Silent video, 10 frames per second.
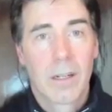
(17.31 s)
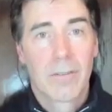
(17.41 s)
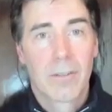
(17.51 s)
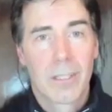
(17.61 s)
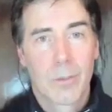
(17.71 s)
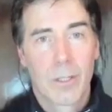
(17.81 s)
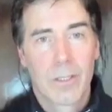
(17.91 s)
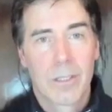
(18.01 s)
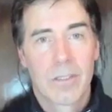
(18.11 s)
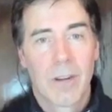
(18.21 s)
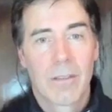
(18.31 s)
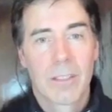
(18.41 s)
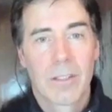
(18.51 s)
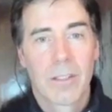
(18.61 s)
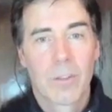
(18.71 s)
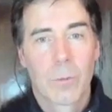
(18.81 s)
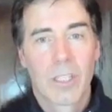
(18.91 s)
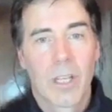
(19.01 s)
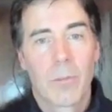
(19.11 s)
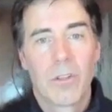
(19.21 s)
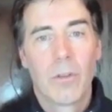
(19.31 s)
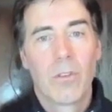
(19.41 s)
first Spiritual Survival Skills workshop too.